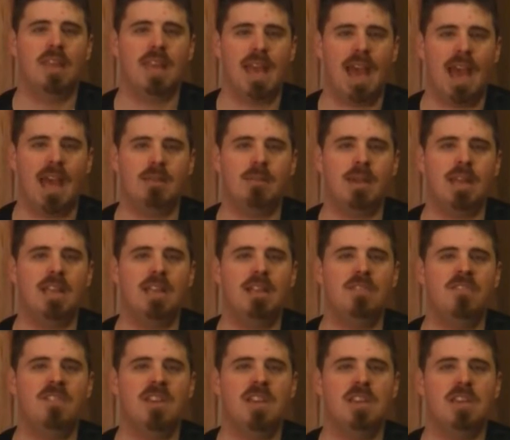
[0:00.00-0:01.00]
the animated
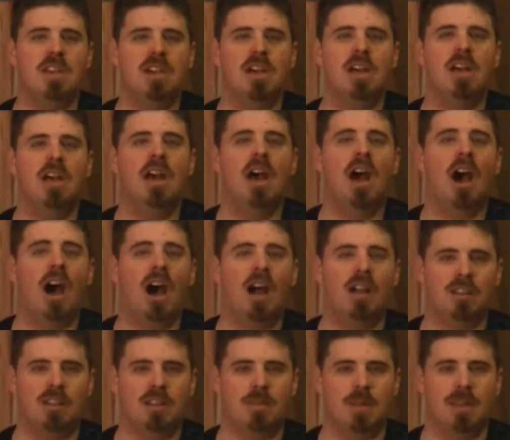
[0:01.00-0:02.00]
feature
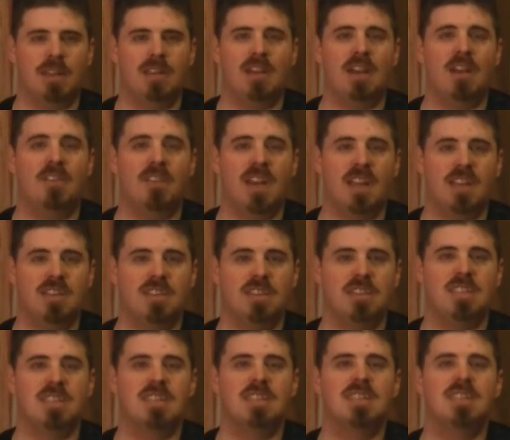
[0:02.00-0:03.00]
Ultimate
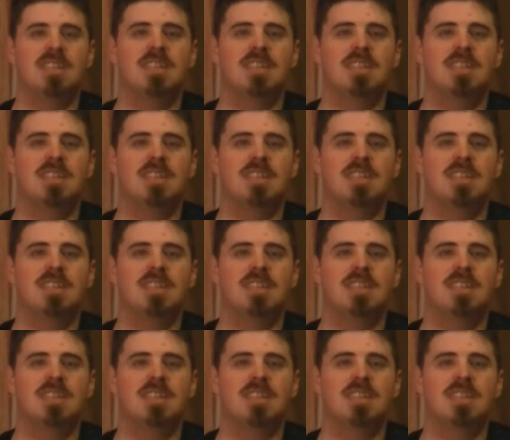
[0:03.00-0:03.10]
Avengers.